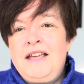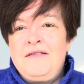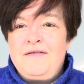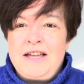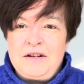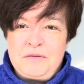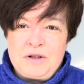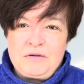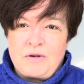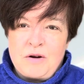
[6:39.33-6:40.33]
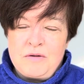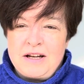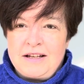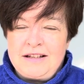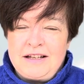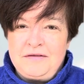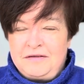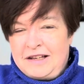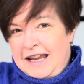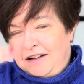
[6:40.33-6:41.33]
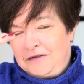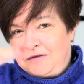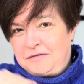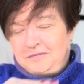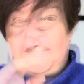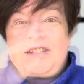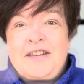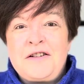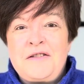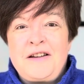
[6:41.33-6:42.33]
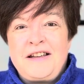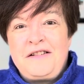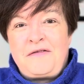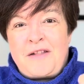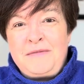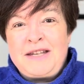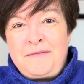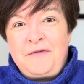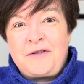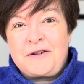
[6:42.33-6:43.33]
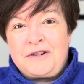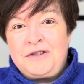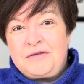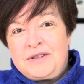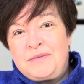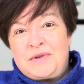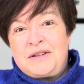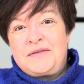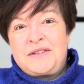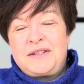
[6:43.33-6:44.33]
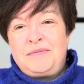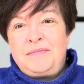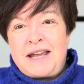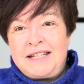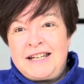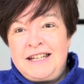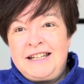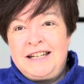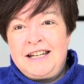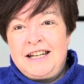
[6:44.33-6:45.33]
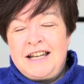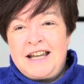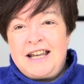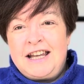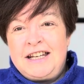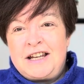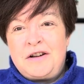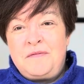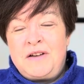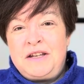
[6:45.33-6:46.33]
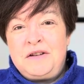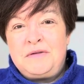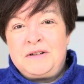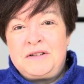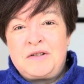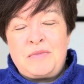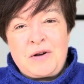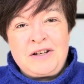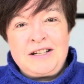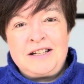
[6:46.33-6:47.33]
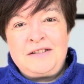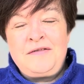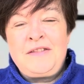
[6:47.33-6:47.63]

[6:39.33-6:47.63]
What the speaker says: that it will grow in length. So thumbs up for Clarissa Burf's pattern, and I hope that you will support her.